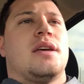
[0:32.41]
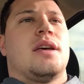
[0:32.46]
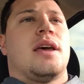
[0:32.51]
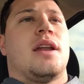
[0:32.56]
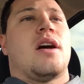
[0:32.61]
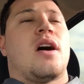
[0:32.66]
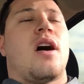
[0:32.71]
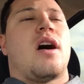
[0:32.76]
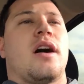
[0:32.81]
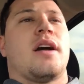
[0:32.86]

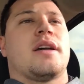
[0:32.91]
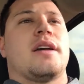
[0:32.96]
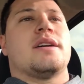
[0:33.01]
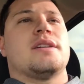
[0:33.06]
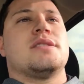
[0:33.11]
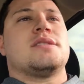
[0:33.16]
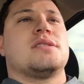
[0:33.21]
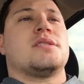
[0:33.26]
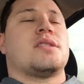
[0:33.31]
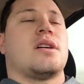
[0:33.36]
in
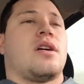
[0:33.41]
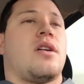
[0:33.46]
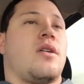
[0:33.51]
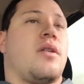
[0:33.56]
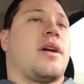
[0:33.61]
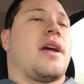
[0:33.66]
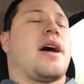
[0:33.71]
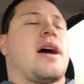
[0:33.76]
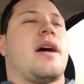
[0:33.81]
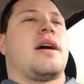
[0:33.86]
August,
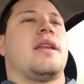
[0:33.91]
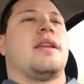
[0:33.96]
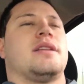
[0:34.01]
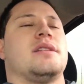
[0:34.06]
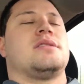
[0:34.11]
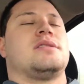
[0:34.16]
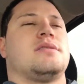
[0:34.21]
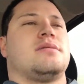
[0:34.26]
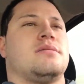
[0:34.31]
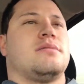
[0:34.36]
so yeah, and
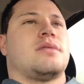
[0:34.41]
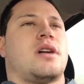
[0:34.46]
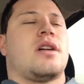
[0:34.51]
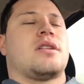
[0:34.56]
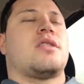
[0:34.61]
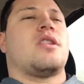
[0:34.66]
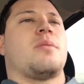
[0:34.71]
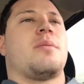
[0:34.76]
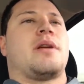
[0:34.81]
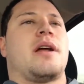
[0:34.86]
it's
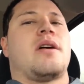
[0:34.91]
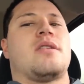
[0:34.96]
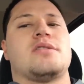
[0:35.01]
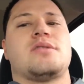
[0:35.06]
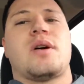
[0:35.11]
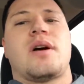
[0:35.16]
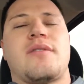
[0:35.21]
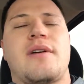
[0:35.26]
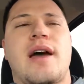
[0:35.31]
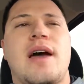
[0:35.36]
October now.
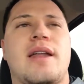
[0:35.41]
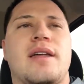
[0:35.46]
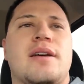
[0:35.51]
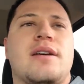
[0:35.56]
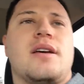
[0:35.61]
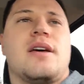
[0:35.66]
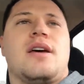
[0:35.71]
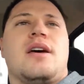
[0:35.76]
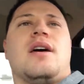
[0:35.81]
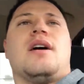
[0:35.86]
So I've had it